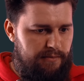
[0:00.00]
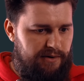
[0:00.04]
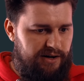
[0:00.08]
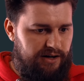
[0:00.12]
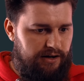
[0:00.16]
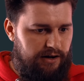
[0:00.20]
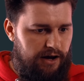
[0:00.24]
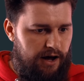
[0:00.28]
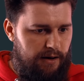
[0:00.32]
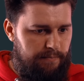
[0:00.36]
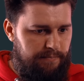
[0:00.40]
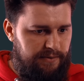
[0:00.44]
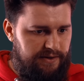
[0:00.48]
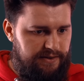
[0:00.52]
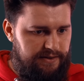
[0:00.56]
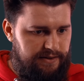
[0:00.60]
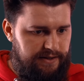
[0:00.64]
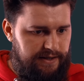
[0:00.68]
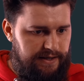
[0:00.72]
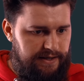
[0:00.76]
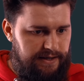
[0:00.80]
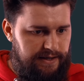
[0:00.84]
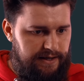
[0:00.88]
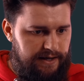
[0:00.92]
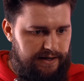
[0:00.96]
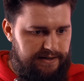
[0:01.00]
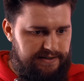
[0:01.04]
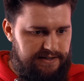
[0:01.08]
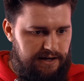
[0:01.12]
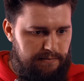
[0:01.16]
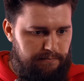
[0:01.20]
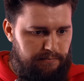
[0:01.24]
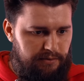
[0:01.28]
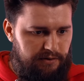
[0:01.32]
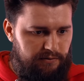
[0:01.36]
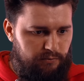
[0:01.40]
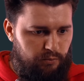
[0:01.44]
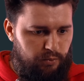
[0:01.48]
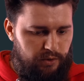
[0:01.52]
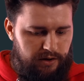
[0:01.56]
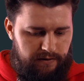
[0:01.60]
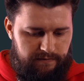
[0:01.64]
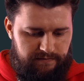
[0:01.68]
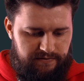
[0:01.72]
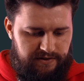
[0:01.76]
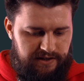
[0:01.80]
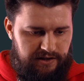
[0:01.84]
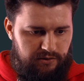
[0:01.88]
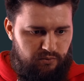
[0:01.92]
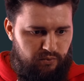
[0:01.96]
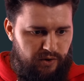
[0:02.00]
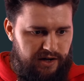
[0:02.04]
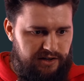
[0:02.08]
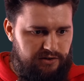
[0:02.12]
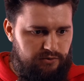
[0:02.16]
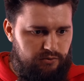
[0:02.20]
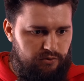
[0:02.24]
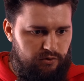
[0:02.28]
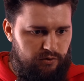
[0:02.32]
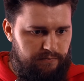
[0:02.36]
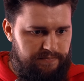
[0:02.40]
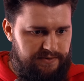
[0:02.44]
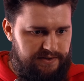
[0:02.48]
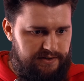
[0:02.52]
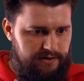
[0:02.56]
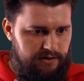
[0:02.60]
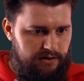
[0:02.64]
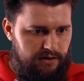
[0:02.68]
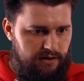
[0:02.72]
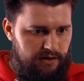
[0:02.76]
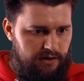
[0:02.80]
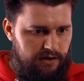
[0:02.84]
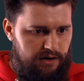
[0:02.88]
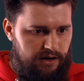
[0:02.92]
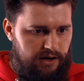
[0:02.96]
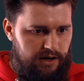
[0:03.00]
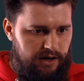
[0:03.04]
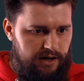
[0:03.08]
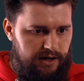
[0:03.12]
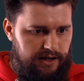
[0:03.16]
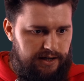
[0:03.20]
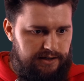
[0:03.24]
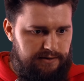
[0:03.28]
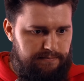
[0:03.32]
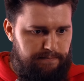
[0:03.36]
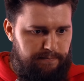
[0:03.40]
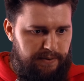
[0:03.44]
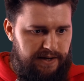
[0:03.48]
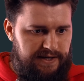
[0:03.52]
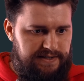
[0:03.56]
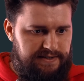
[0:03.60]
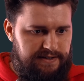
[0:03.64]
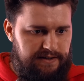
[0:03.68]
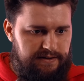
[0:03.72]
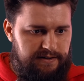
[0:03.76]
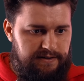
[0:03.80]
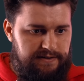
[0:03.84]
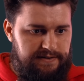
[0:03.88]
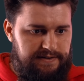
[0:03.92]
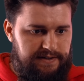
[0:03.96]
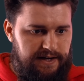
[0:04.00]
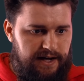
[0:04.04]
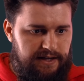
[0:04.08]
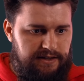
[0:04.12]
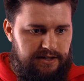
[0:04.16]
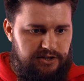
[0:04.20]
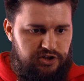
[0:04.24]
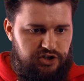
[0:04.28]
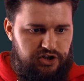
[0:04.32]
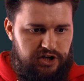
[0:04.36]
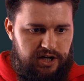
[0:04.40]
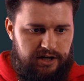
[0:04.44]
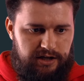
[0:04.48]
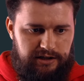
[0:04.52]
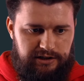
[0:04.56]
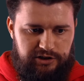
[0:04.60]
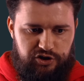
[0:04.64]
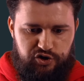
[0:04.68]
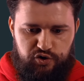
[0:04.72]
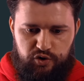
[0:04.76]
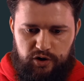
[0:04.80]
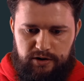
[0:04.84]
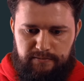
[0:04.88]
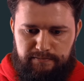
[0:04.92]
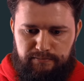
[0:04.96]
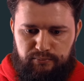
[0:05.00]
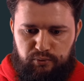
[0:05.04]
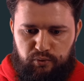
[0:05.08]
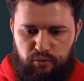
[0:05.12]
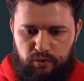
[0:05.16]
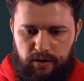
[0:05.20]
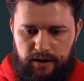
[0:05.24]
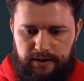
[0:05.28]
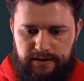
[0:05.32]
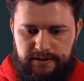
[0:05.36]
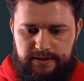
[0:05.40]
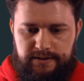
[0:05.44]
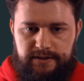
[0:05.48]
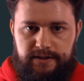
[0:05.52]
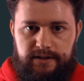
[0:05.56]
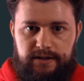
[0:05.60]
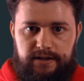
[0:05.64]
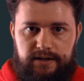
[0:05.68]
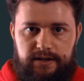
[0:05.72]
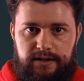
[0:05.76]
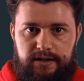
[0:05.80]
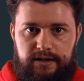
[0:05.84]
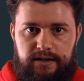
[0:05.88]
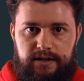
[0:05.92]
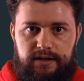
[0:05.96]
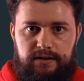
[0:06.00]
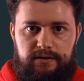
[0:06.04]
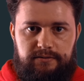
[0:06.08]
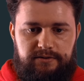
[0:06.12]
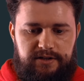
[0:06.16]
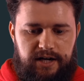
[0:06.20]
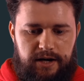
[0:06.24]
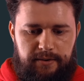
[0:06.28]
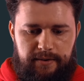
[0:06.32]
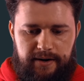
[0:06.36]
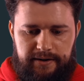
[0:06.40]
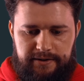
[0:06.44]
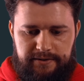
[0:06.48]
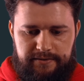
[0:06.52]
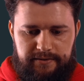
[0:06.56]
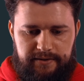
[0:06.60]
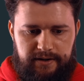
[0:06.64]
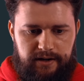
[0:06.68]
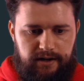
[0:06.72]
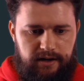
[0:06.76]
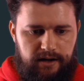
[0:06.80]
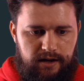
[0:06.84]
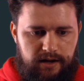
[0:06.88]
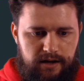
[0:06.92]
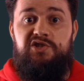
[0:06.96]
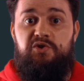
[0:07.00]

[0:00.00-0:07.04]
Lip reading: I'm going to copy the example with the wait groups and paste it inside the channel join point directory.